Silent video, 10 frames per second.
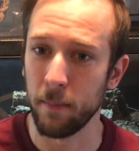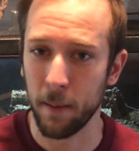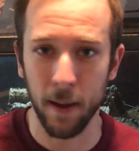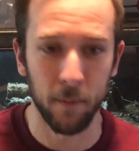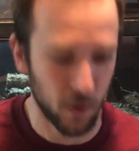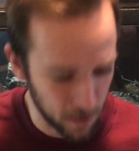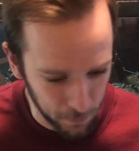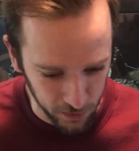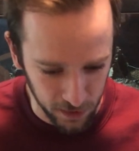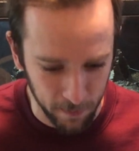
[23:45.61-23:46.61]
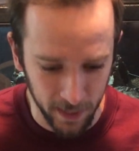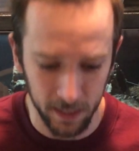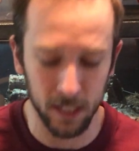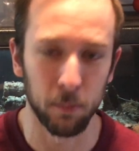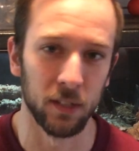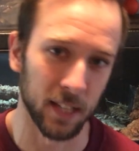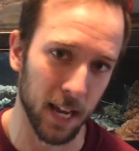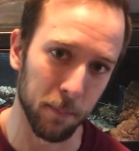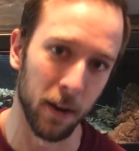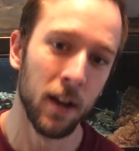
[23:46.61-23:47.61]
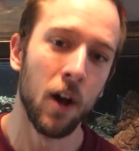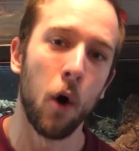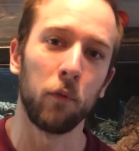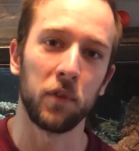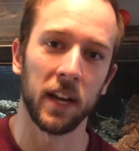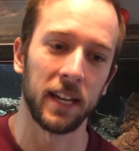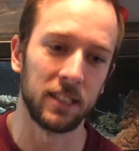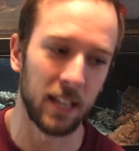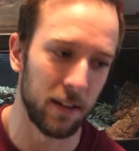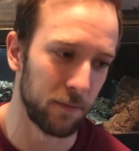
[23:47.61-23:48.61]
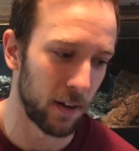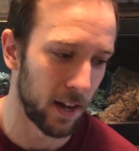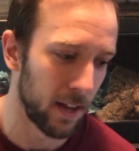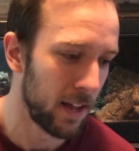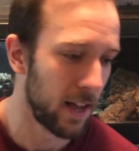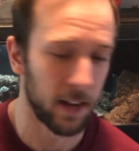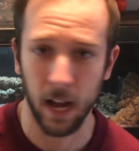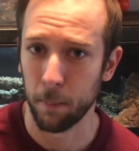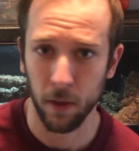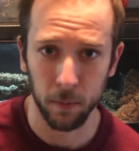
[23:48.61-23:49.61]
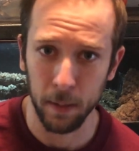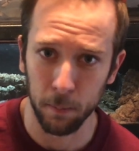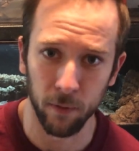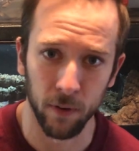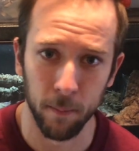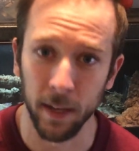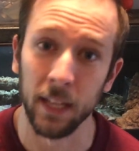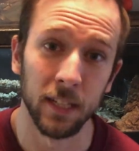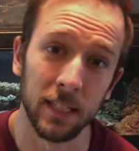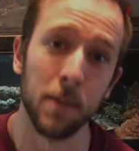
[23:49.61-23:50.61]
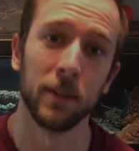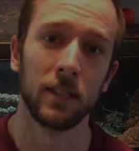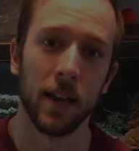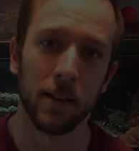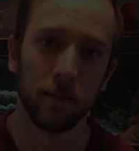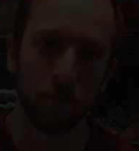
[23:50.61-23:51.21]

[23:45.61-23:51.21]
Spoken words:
Maybe I'm the only person making this mistake, but hopefully I can save a couple other people from making the same mistake.